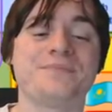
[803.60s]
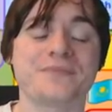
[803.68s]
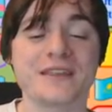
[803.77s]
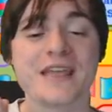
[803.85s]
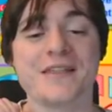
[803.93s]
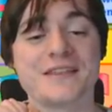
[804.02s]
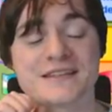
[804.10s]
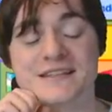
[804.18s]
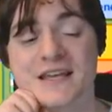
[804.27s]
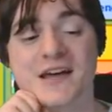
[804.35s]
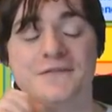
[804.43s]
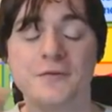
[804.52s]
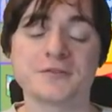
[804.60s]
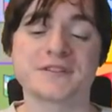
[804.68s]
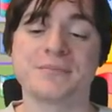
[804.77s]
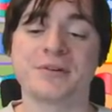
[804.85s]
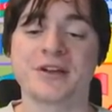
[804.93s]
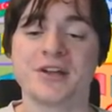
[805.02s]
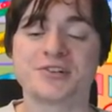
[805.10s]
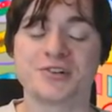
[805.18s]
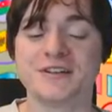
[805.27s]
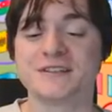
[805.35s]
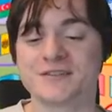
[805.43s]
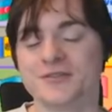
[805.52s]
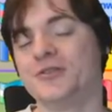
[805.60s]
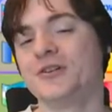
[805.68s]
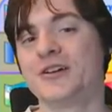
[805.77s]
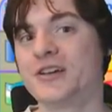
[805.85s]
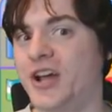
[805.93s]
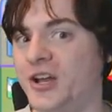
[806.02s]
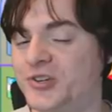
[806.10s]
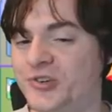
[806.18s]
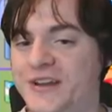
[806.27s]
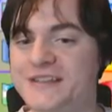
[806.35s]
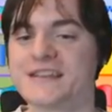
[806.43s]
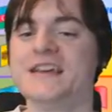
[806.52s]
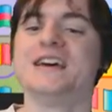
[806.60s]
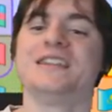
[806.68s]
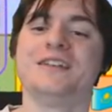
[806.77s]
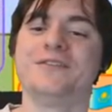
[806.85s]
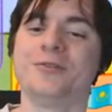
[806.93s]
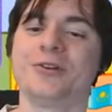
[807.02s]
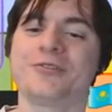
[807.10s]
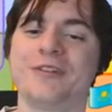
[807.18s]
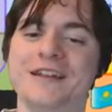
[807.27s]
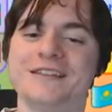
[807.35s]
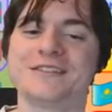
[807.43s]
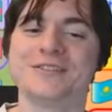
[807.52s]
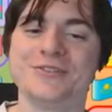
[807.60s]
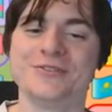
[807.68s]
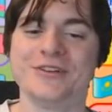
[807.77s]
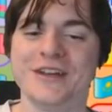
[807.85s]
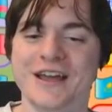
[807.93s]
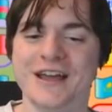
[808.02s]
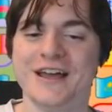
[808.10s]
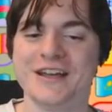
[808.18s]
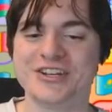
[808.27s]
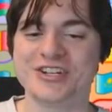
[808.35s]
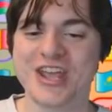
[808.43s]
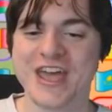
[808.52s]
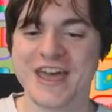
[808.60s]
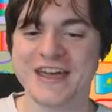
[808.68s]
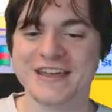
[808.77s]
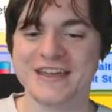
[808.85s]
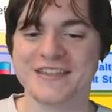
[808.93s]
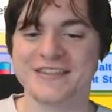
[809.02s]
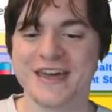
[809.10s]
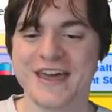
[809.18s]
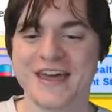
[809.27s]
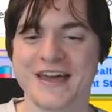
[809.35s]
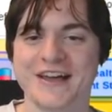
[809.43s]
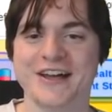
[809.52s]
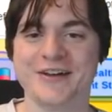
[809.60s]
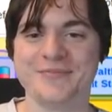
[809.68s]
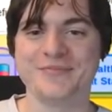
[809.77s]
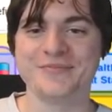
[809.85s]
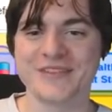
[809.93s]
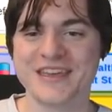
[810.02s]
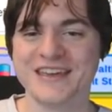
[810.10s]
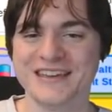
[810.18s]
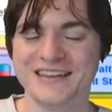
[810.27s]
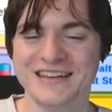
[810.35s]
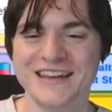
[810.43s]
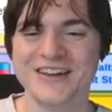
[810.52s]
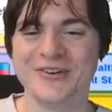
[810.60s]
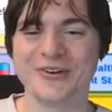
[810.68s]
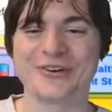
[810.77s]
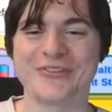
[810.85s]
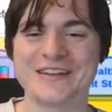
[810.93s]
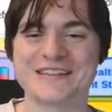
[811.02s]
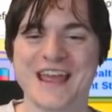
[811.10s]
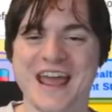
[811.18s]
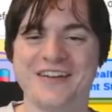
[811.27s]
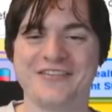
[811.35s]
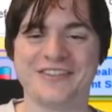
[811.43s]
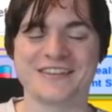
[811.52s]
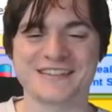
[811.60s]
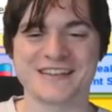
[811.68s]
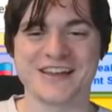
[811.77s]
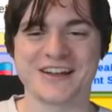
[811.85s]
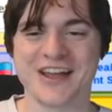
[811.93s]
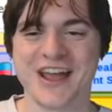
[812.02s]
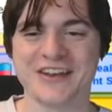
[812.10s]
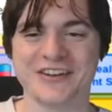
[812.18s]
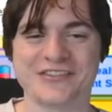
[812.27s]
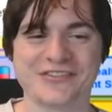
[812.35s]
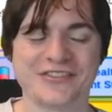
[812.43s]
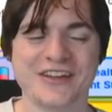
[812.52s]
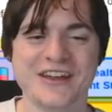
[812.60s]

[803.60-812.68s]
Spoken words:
yeah, this is four separate countries, or countries, that have all agreed to share their, all agreed to have this kind of,